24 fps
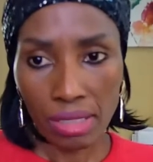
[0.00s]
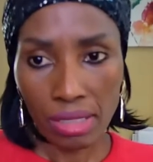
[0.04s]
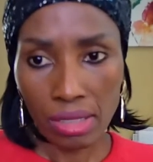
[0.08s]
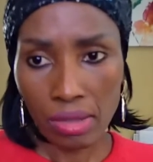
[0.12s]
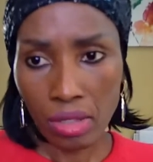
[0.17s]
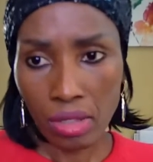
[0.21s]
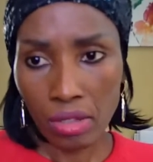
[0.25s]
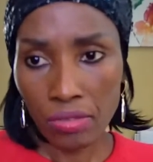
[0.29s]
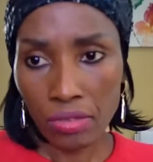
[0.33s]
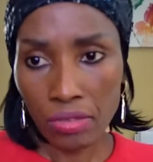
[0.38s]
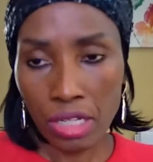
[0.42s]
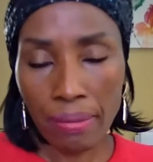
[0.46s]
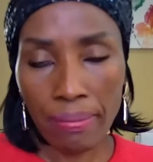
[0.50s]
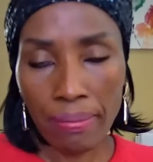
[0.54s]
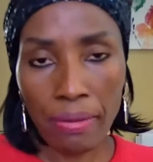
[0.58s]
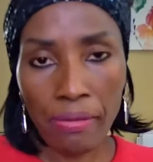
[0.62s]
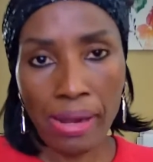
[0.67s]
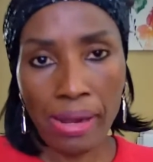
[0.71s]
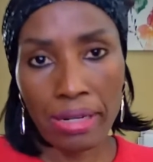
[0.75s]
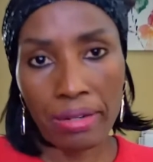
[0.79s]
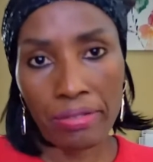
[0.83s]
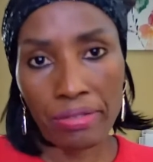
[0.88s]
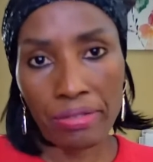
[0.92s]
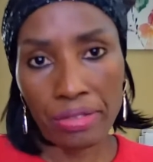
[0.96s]
of
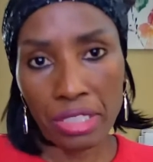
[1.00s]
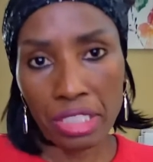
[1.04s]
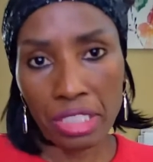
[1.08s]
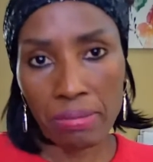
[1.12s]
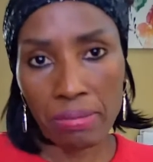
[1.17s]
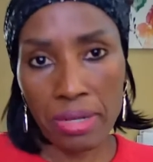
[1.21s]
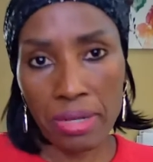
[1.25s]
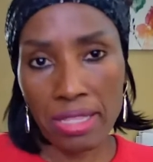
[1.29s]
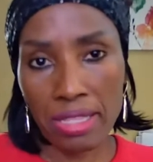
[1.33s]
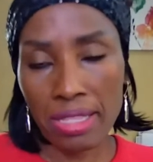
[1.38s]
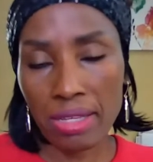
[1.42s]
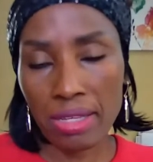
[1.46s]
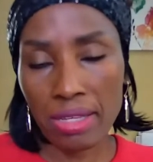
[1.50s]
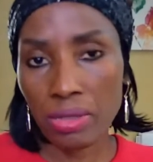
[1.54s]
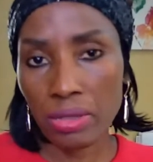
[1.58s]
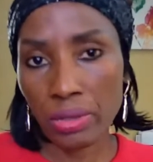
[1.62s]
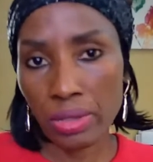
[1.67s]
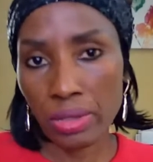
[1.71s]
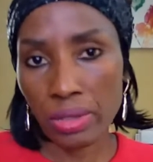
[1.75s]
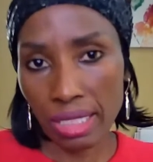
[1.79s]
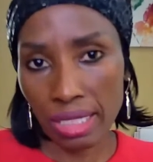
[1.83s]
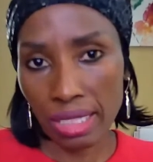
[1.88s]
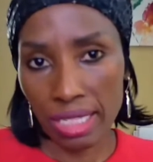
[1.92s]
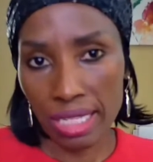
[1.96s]
copyright infringement. Then we
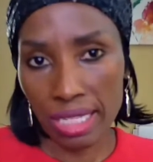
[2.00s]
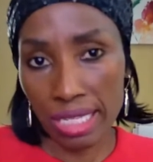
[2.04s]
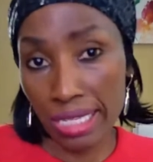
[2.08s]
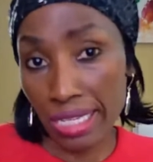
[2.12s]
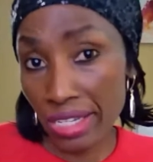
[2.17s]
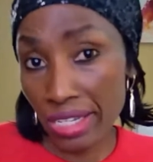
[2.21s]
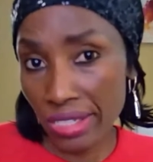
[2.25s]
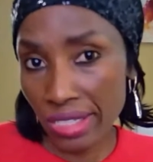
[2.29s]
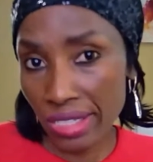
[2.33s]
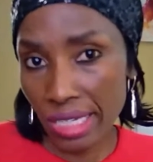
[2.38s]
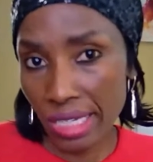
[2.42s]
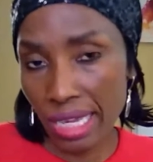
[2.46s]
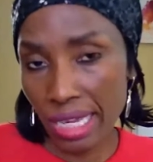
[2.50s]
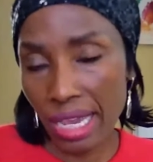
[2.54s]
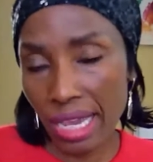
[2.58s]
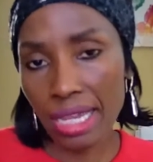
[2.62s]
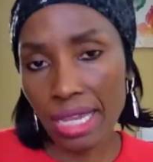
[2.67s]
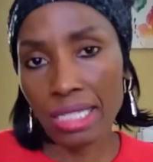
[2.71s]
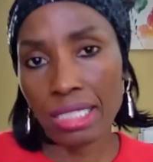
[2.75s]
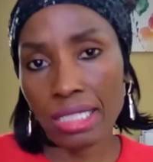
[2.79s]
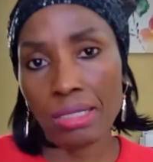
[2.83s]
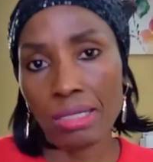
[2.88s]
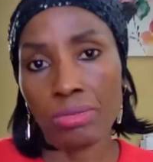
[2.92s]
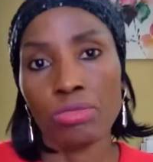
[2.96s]
looked at the Yeezy
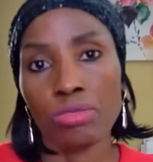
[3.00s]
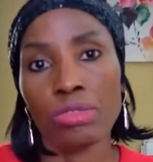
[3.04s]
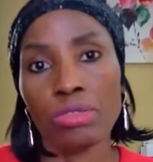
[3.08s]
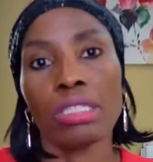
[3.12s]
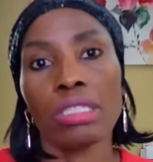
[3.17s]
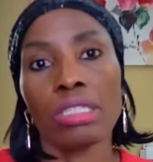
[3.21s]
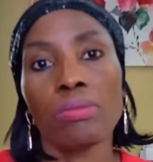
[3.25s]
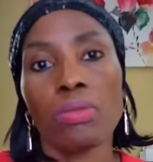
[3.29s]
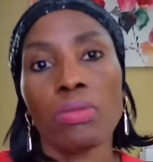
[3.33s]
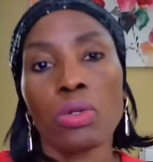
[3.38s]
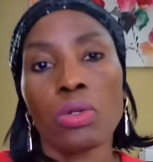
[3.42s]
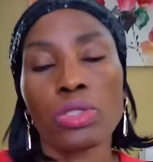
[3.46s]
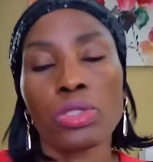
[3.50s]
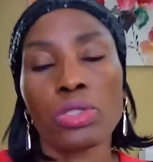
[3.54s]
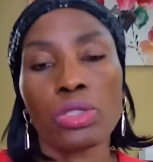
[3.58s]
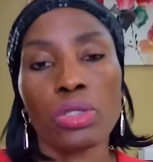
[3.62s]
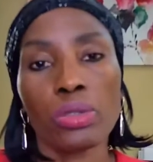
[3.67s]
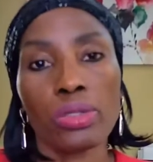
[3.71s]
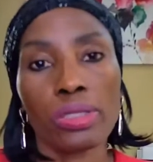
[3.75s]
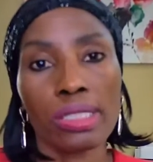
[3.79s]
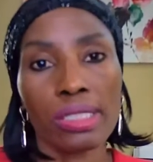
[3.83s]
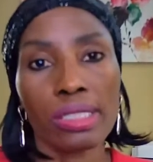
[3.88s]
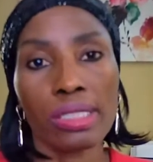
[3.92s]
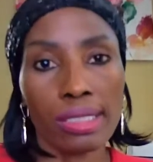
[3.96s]
case, really more so
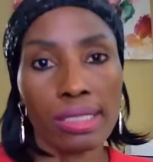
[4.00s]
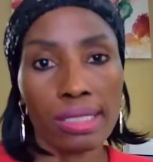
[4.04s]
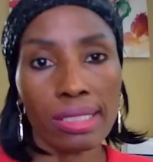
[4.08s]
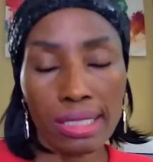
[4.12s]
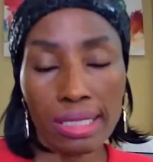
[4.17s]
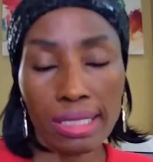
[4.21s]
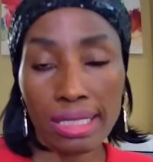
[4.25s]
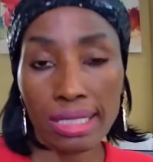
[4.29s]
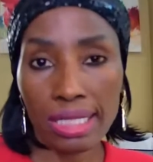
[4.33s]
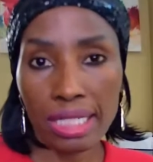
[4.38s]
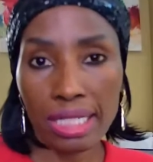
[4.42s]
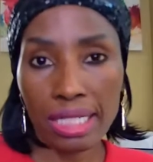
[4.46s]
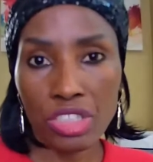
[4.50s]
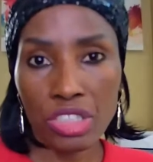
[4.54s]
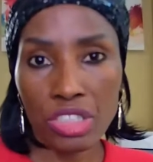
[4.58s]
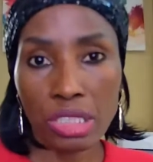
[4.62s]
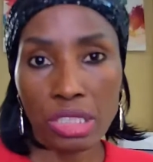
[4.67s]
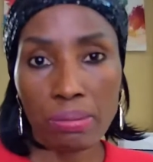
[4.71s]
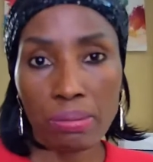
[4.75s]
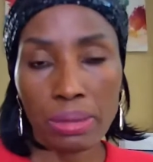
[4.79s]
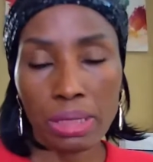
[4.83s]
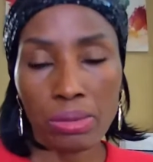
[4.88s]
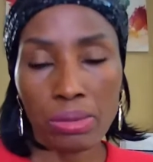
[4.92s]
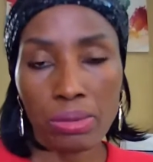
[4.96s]
looking at the
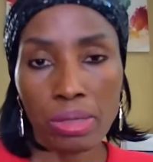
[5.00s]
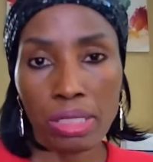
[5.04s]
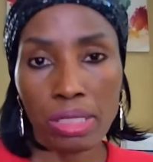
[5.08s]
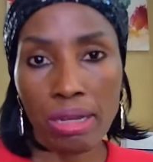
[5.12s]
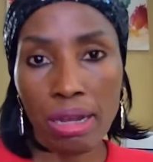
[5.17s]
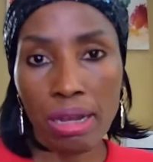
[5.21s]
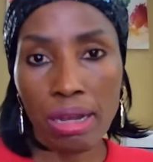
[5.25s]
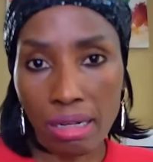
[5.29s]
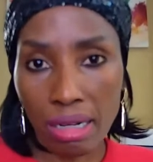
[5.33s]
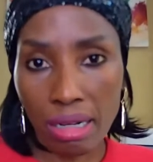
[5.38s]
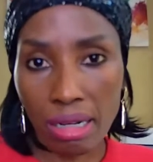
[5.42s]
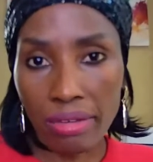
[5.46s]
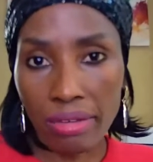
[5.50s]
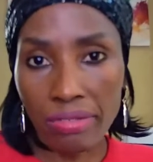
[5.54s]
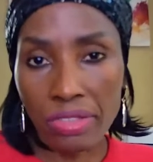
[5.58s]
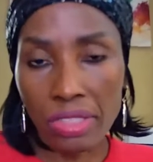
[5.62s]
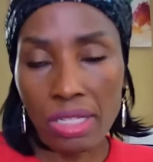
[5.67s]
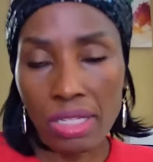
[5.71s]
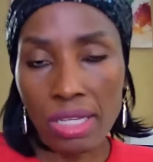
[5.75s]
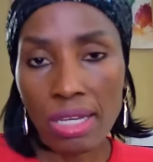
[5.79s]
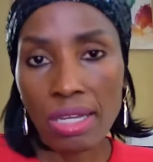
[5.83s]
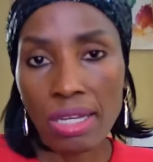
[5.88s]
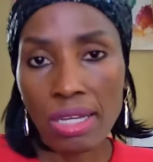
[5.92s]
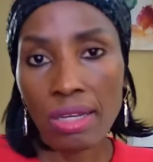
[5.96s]
distinctions between knockoffs
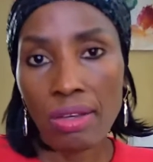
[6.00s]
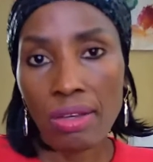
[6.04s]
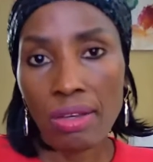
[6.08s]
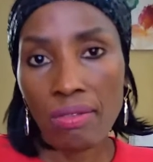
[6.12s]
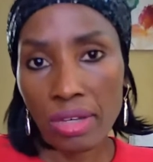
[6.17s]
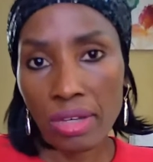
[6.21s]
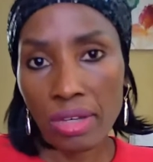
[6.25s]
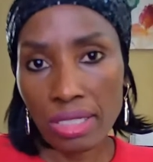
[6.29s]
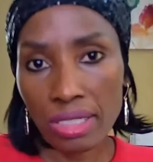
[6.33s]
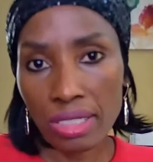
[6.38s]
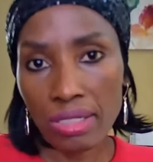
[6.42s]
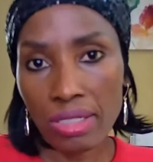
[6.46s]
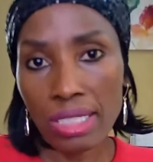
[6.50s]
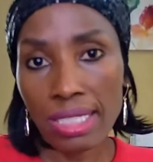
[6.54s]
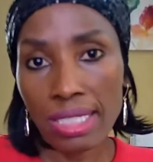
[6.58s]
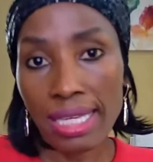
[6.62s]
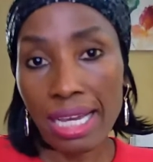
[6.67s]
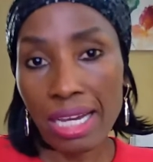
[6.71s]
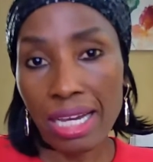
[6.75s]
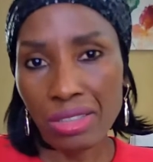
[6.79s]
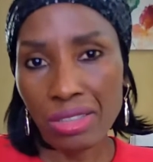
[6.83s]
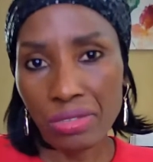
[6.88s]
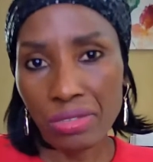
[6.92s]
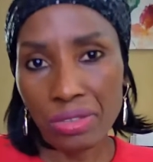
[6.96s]
versus
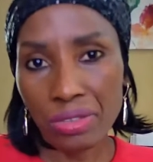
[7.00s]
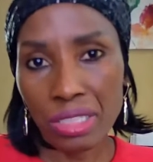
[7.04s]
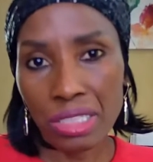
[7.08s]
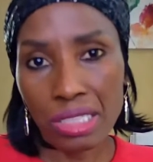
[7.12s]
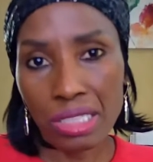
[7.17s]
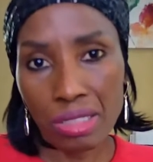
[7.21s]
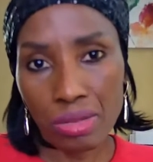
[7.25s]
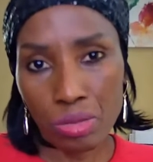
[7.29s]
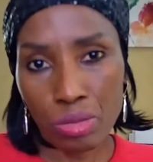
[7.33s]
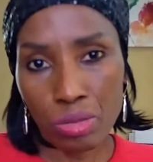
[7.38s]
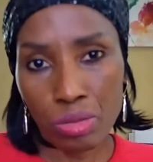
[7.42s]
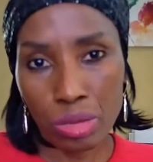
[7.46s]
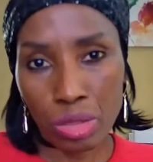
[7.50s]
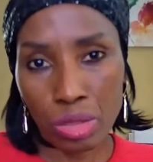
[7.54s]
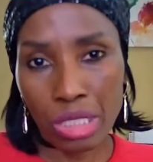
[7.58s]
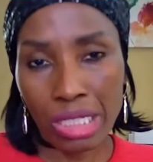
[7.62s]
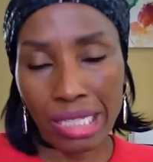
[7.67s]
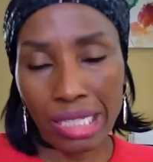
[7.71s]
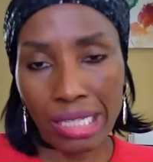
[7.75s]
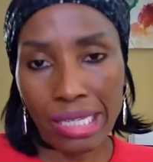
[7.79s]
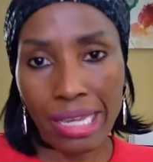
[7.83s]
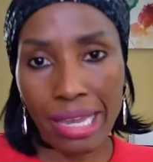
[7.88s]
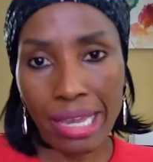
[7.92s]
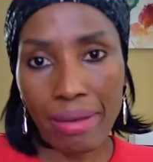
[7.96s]
counterfeits,
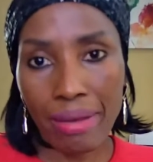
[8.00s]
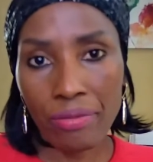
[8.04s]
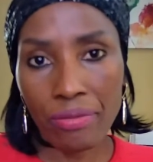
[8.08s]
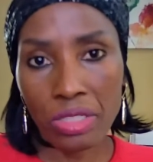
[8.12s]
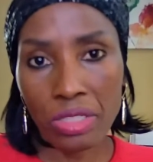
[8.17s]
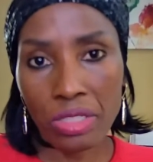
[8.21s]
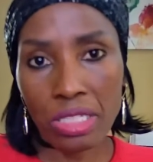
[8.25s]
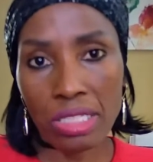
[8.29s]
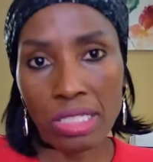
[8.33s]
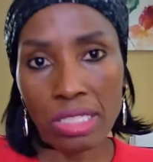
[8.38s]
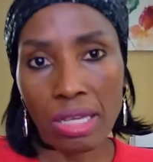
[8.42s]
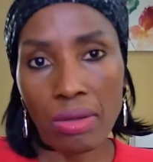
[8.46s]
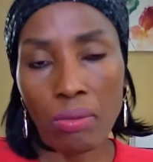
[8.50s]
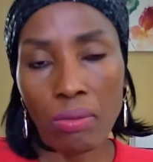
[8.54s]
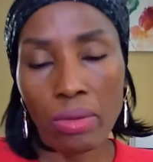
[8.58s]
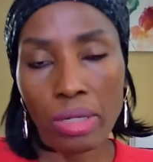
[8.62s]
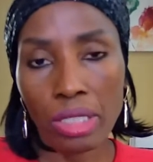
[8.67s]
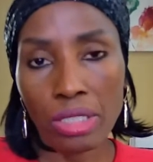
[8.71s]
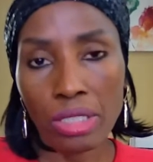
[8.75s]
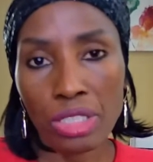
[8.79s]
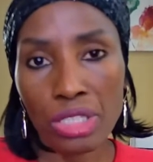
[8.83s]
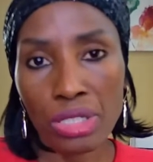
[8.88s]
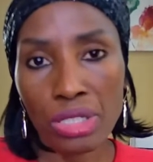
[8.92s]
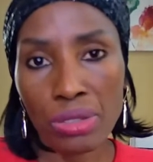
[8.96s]
key emphasis I
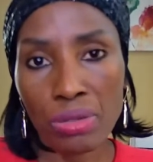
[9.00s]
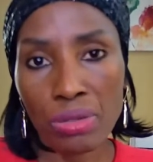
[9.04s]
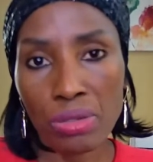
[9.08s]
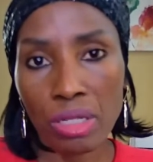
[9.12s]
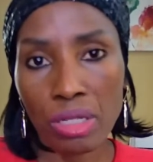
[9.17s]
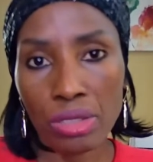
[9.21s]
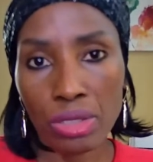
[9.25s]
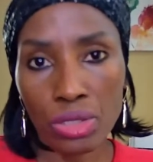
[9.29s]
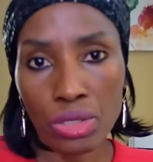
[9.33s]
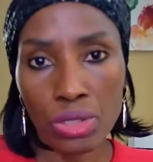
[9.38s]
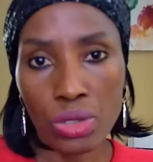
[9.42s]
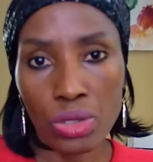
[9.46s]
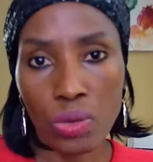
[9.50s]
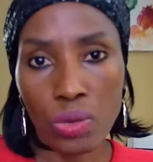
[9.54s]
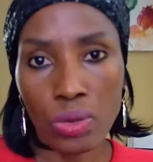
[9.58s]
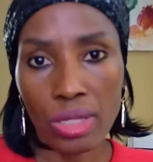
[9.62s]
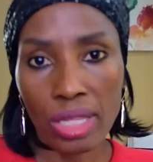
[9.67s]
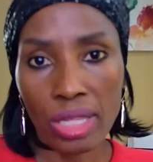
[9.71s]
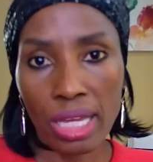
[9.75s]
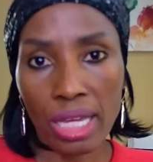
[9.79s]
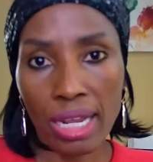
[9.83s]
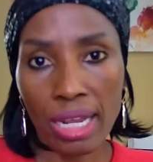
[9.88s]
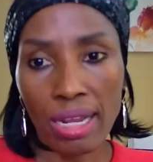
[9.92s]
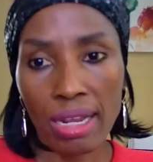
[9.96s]
wanted to underscore
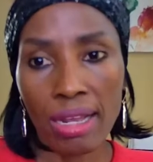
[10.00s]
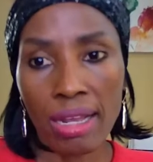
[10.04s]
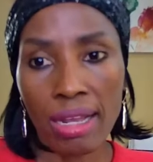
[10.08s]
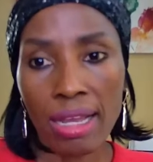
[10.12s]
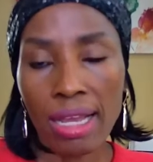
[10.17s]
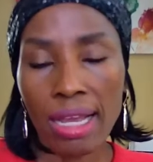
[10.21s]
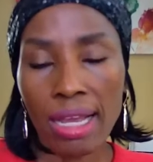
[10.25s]
there.